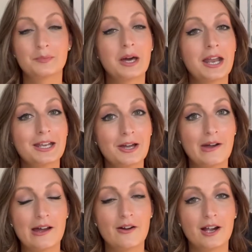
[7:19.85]
But I know
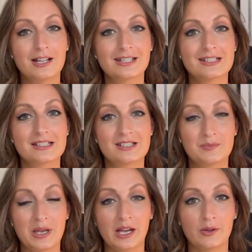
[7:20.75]
how hard it is to
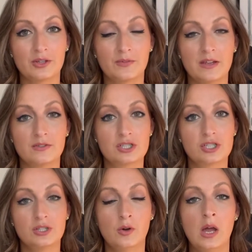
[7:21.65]
pair with a favorite
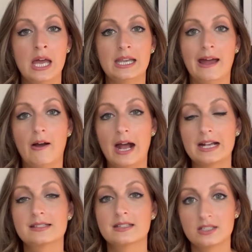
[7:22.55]
shoe. Now,
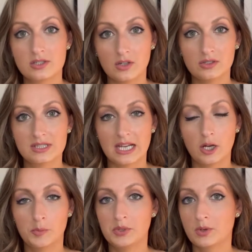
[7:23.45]
as an adult, I
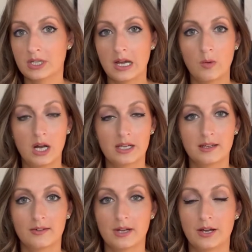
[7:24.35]
hope you are not
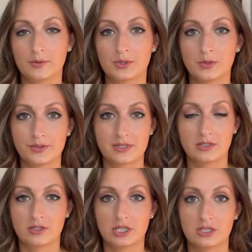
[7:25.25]
walking around with holes in
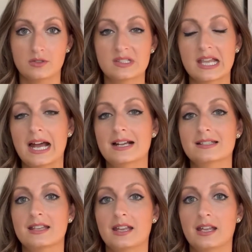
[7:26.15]
your shoes.
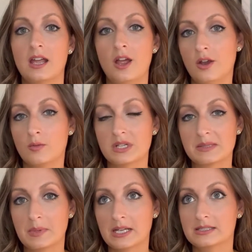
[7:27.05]
As a
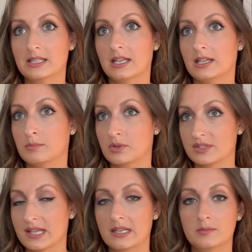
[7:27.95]
respected,
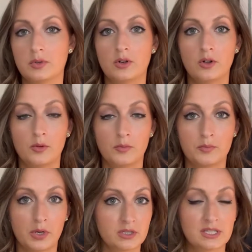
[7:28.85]
presentable
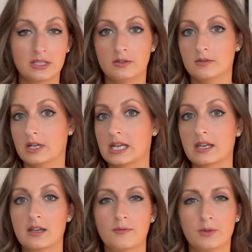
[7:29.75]
person who,
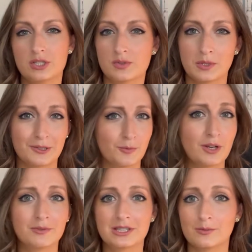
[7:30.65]
again, if we just want to
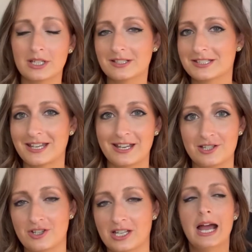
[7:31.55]
run with the real estate
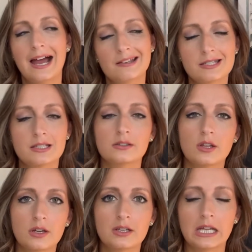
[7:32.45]
agent, how does it
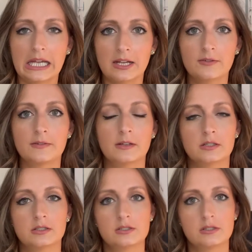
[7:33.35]
look if
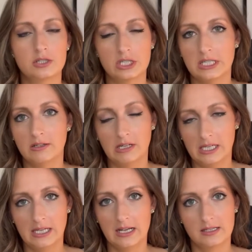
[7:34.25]
she or
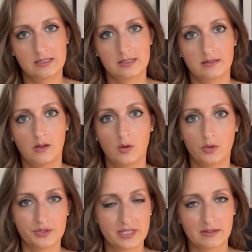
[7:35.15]
he has
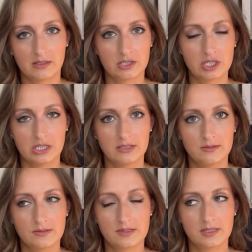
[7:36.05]
holes in their
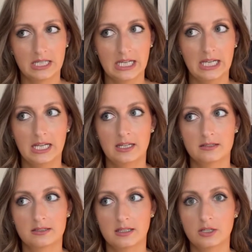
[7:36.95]
shoes
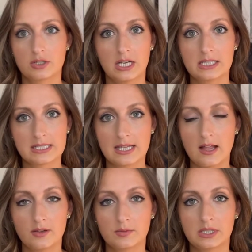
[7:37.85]
and they're trying to
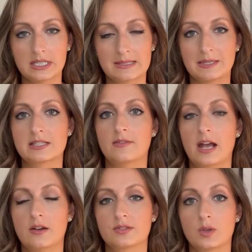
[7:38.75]
sell a really expensive
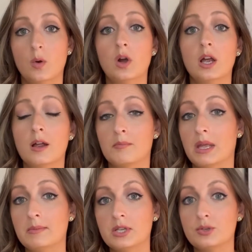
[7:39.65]
house? Or
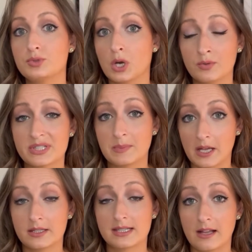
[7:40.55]
maybe you don't
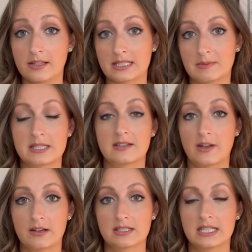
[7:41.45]
sell expensive
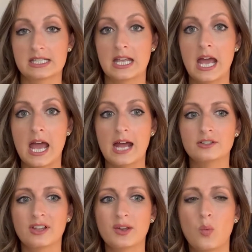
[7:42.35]
houses and
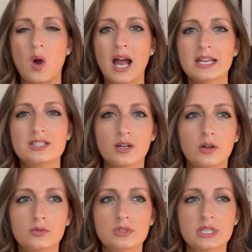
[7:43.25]
you're like, why
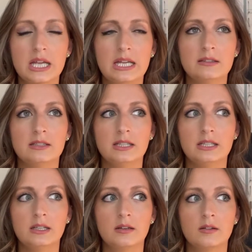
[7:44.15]
don't
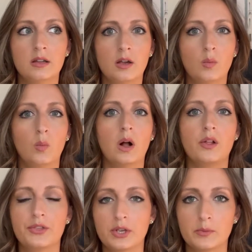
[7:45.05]
the
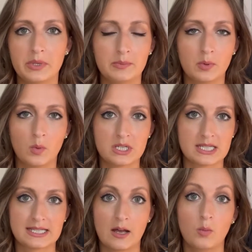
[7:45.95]
wealthier people want to
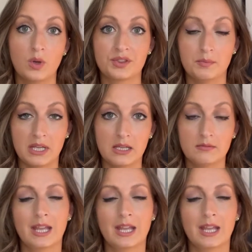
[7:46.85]
sell with me?